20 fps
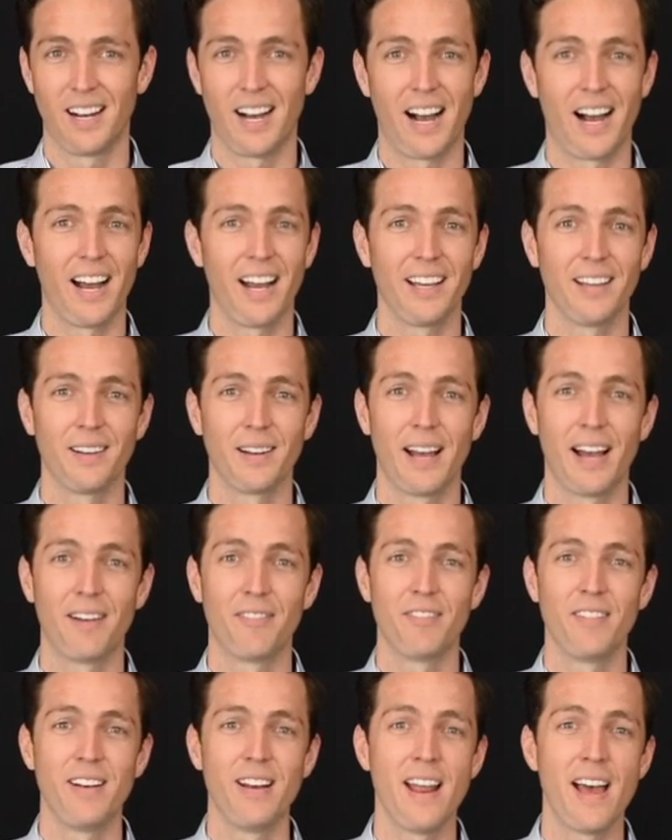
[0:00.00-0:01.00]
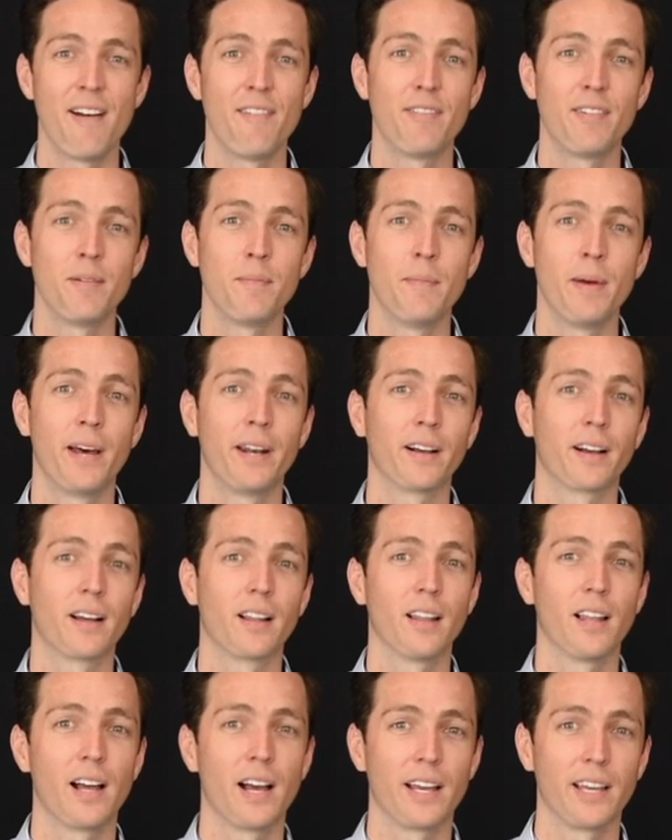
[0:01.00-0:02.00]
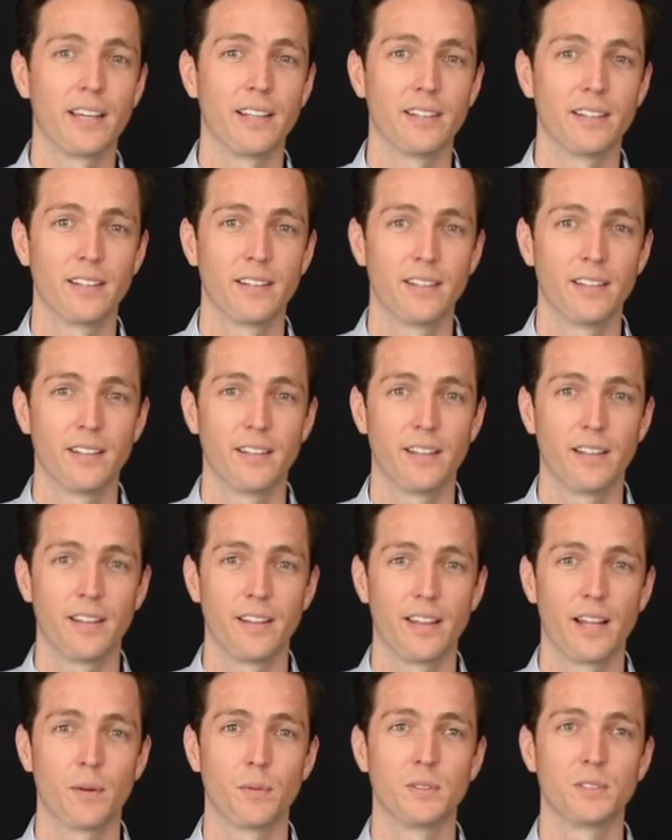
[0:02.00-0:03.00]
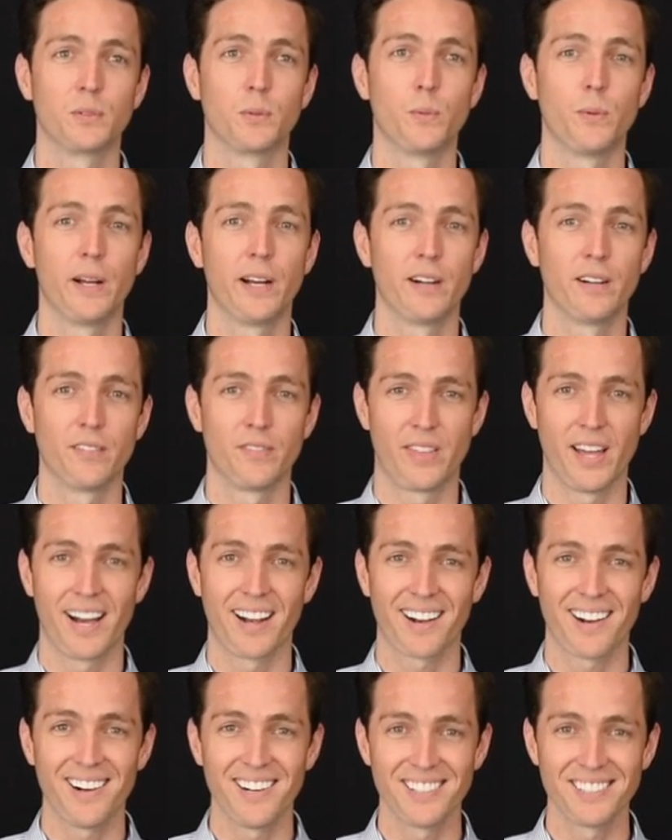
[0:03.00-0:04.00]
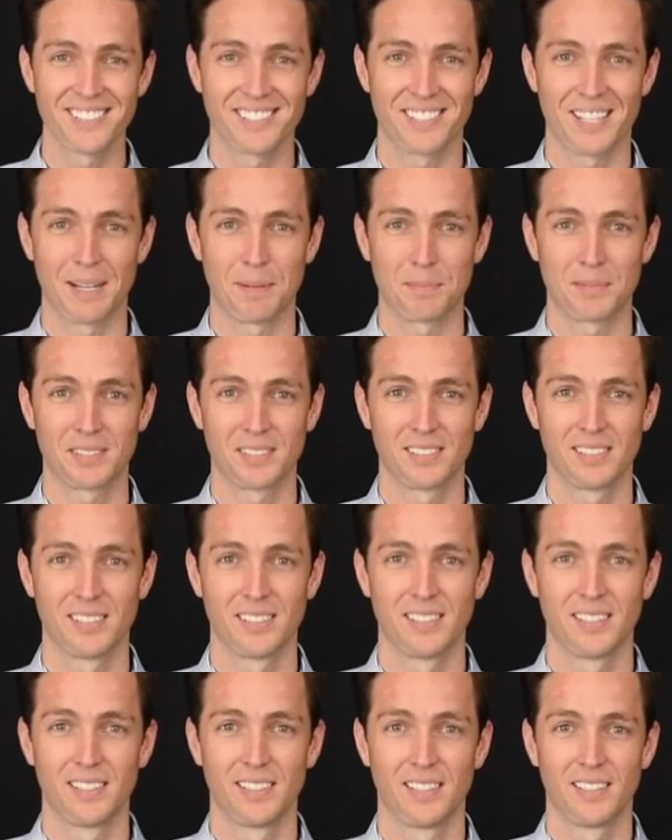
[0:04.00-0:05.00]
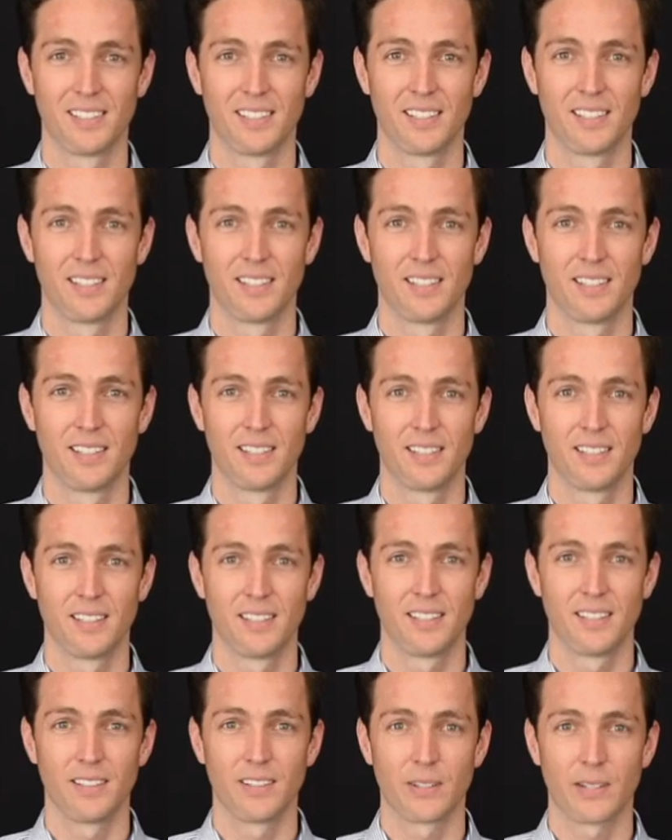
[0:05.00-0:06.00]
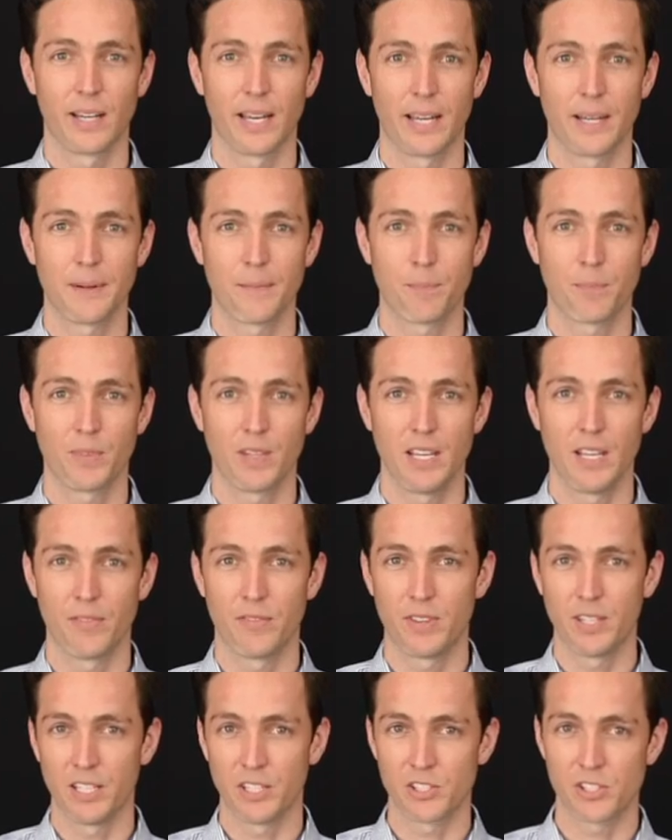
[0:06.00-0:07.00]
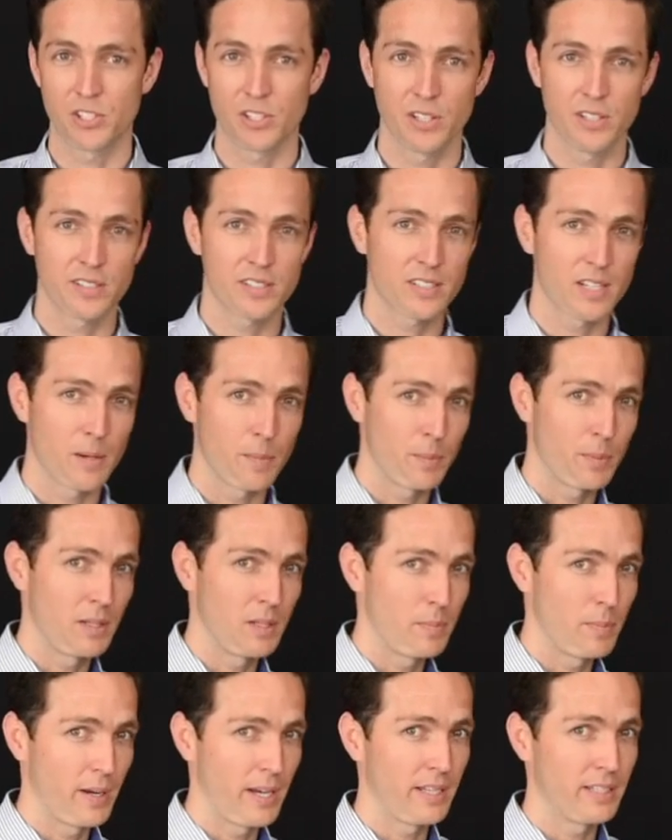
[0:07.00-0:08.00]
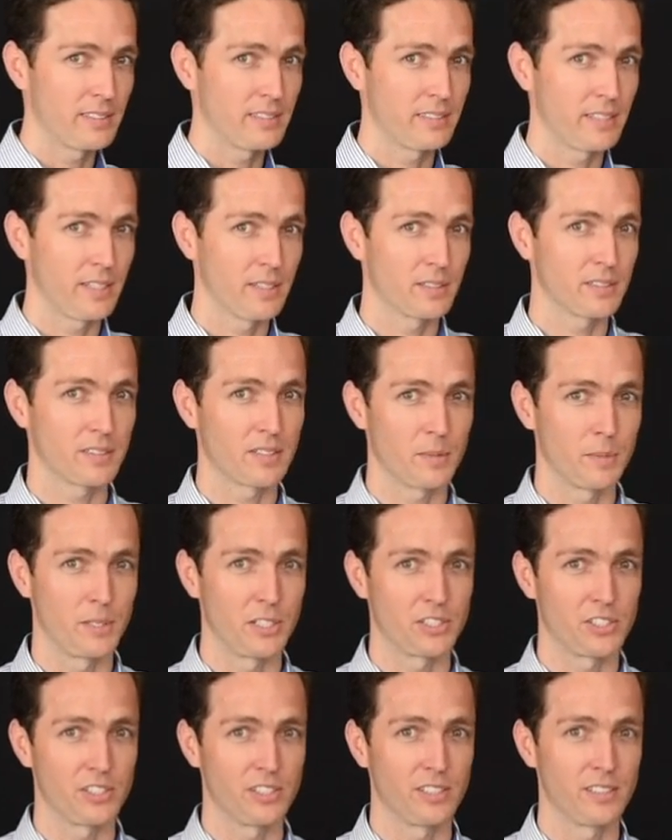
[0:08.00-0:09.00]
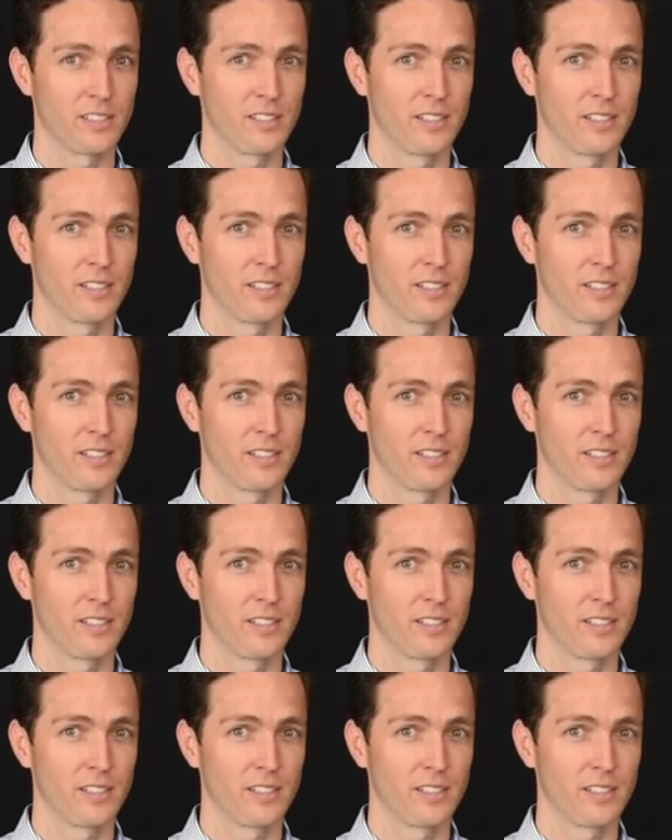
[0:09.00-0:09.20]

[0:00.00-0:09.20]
I have never met a client that was aware of that concept. Okay? If the insurance company paid a sales commission